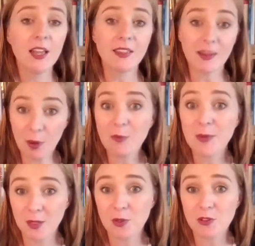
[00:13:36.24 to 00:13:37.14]
They're probably
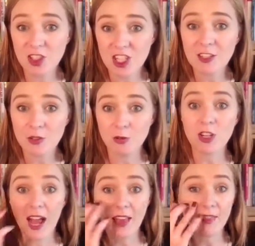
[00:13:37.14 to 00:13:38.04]
going to order Genius
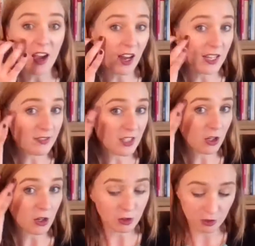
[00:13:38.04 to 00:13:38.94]
Ultra and the eye lifting and
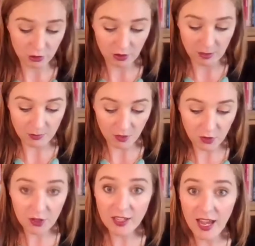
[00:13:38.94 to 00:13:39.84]
contouring cream. So if
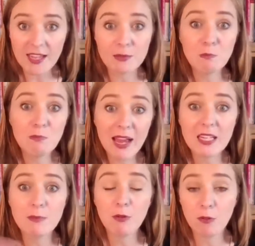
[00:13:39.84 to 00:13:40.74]
you can get as
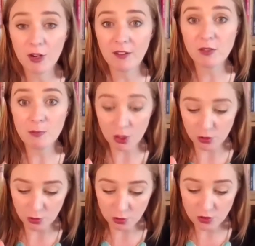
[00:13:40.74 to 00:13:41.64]
many before and after
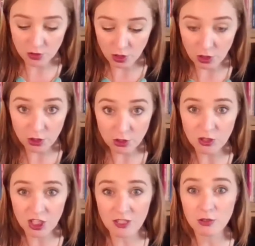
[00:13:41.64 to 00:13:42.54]
models so that you can do a
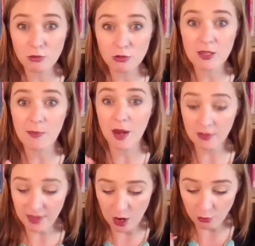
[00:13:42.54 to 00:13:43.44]
Genius Ultra demo,
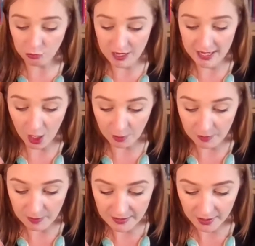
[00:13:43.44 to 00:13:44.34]
that will really help
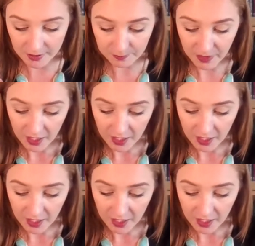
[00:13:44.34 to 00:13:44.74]
your business.